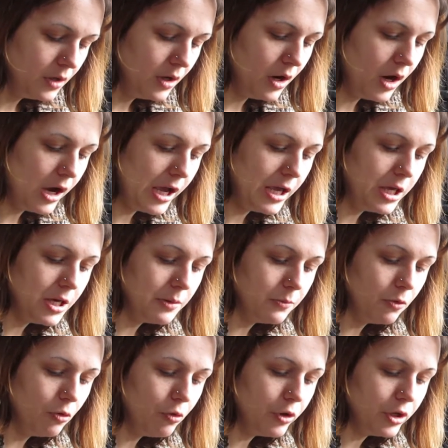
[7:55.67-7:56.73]
I am
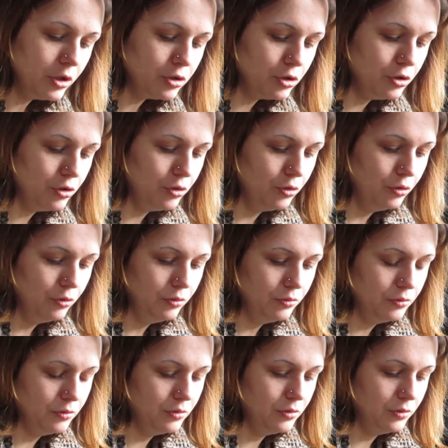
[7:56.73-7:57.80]
going to
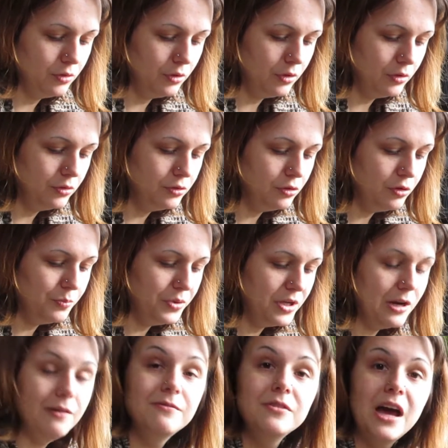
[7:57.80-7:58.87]
do a bit
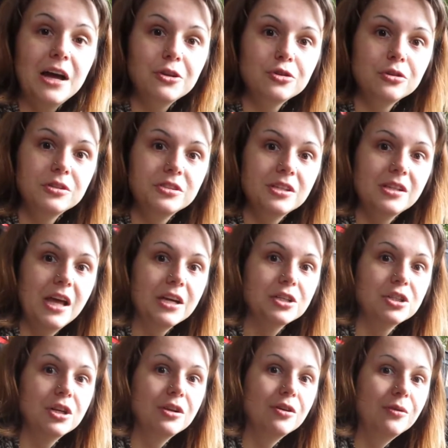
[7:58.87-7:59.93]
of natural selection, or